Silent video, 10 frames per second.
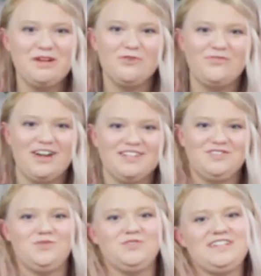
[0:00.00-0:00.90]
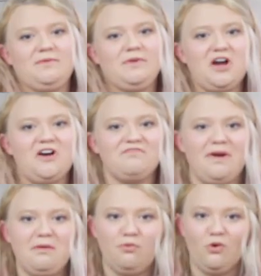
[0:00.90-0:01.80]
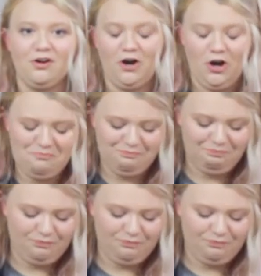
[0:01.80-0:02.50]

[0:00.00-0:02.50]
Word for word: going to move on to taping off my border.